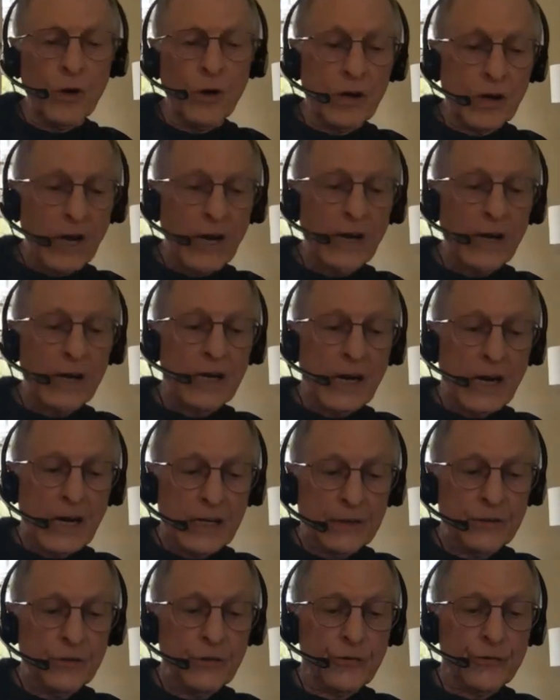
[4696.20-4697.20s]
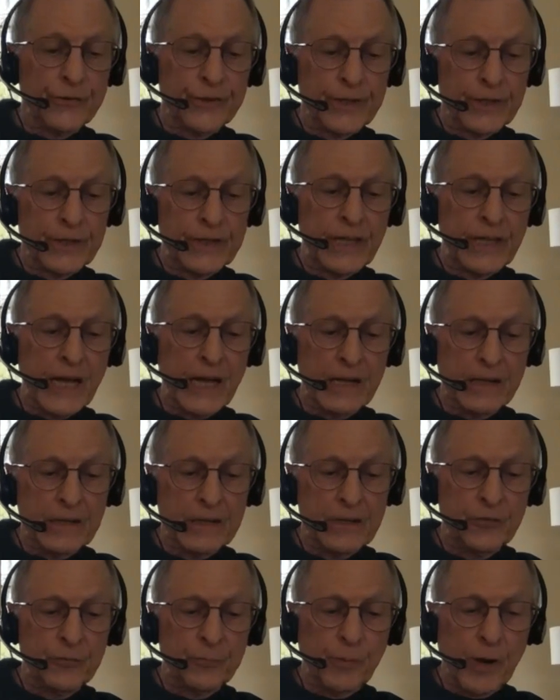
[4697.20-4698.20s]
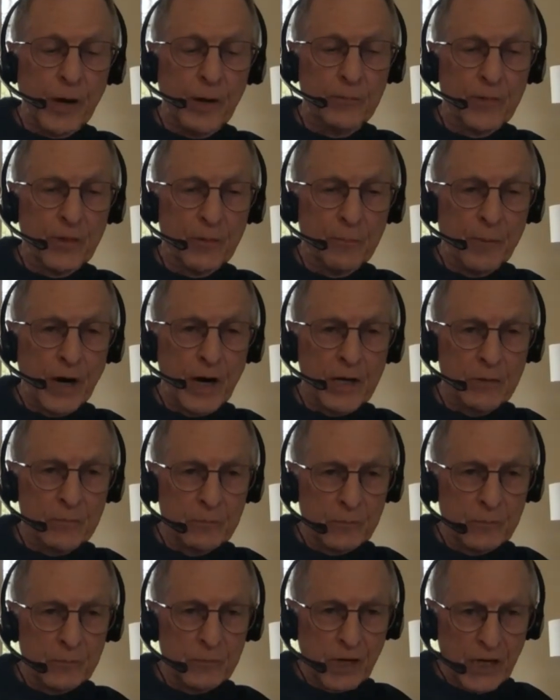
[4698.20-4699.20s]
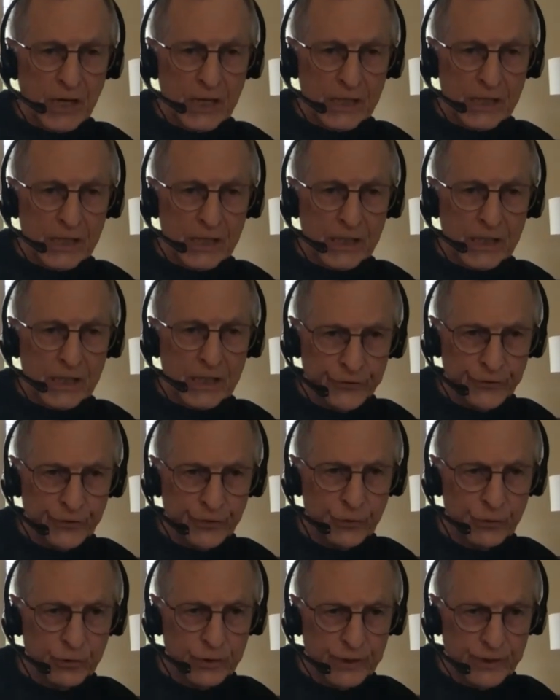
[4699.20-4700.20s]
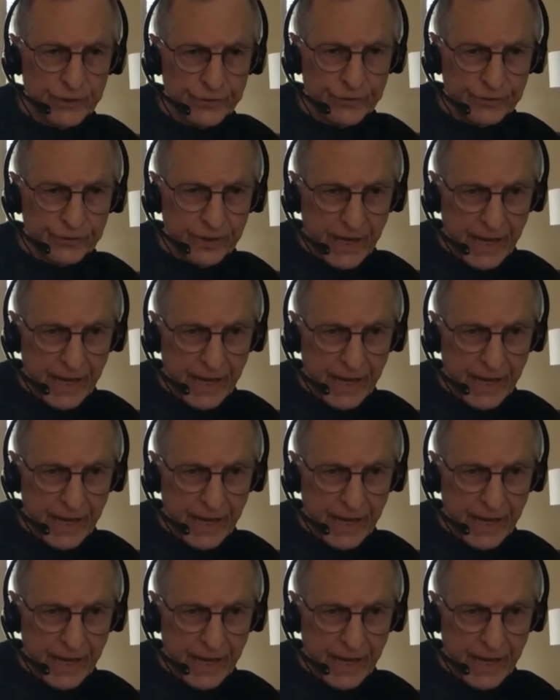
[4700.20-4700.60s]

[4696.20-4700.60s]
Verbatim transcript: I, I do think that is probably the bottom line issue is